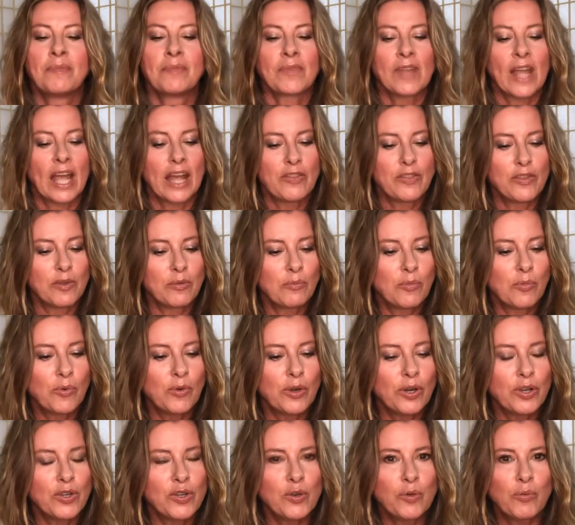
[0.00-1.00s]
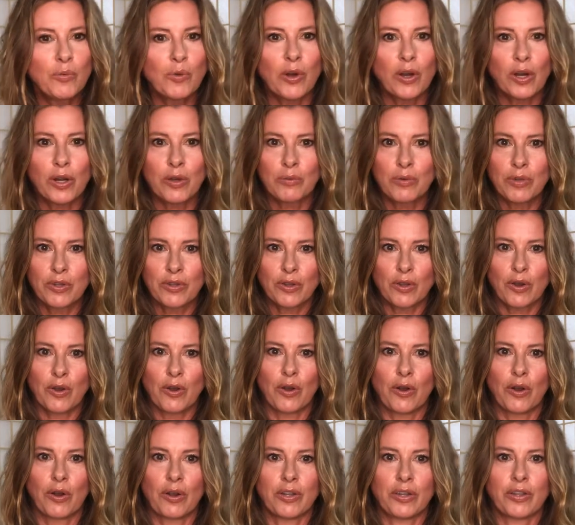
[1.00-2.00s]
And the more you work with
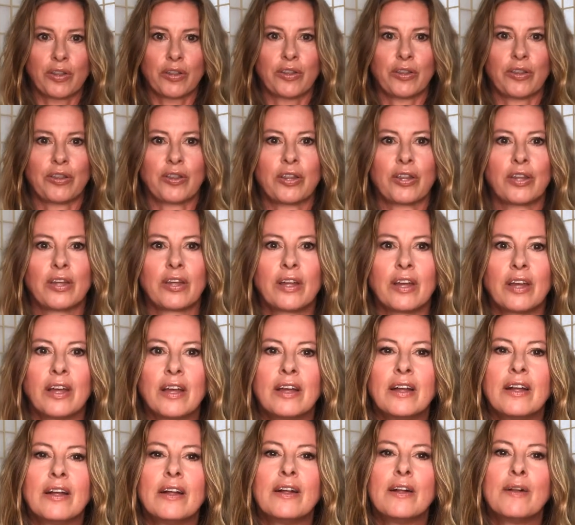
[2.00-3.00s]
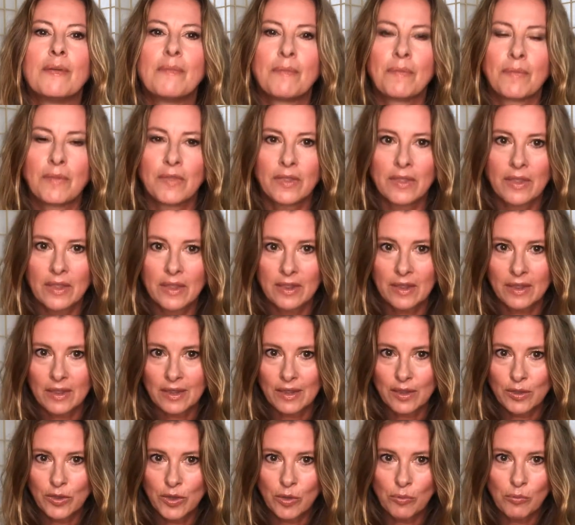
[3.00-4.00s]
earth,
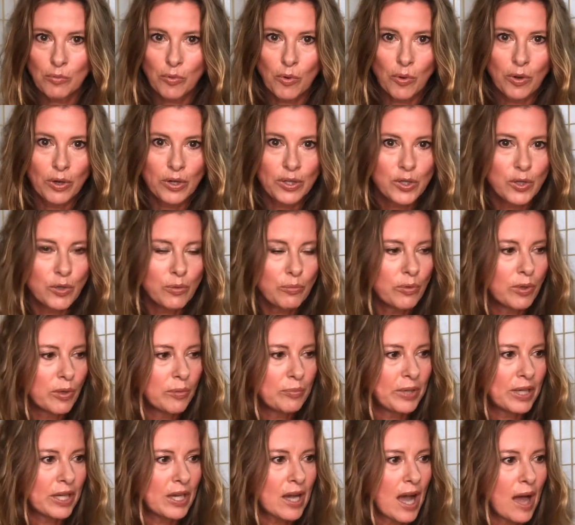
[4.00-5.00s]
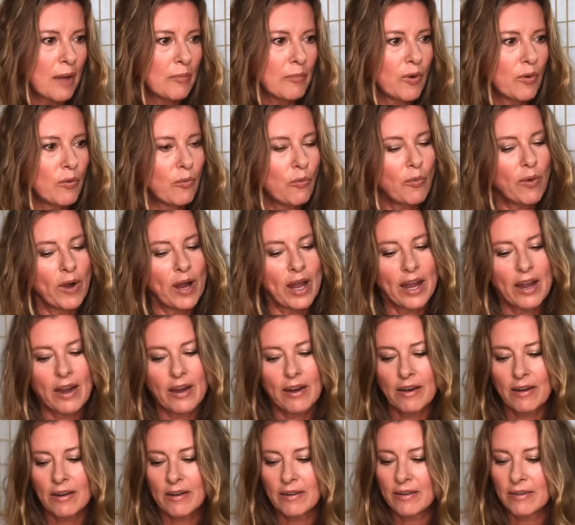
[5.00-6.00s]
the more you will become
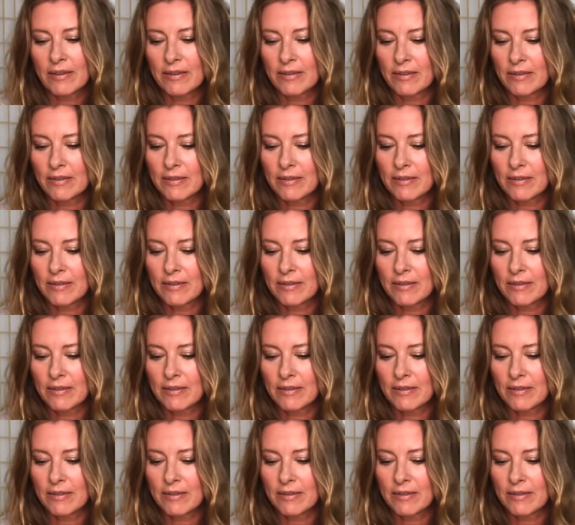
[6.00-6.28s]
aware